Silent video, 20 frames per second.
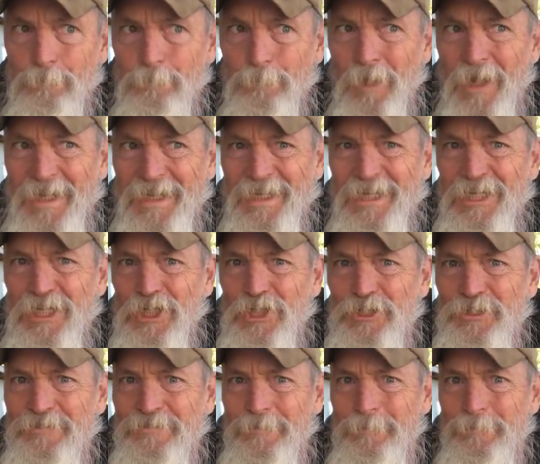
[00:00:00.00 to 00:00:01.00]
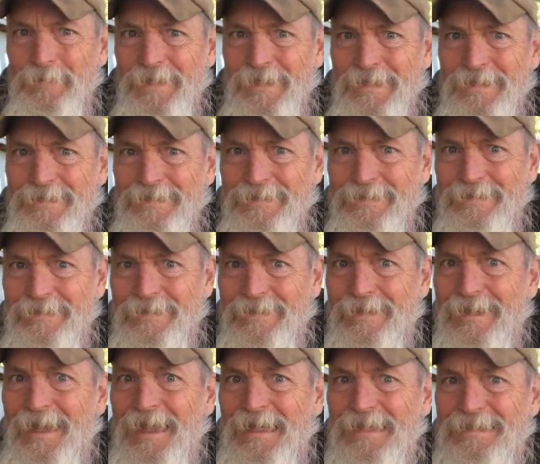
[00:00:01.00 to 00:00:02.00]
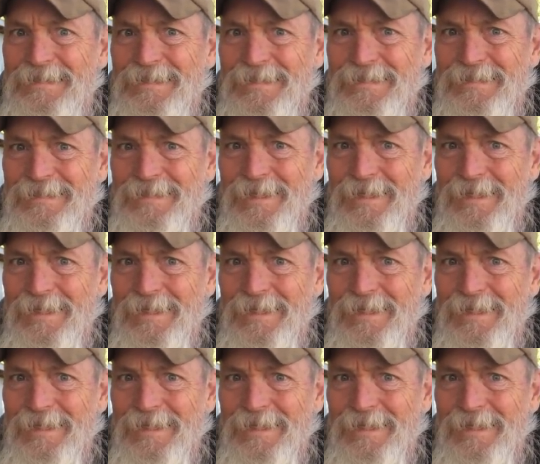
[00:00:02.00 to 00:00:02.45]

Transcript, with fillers: probably could have learned some things. Just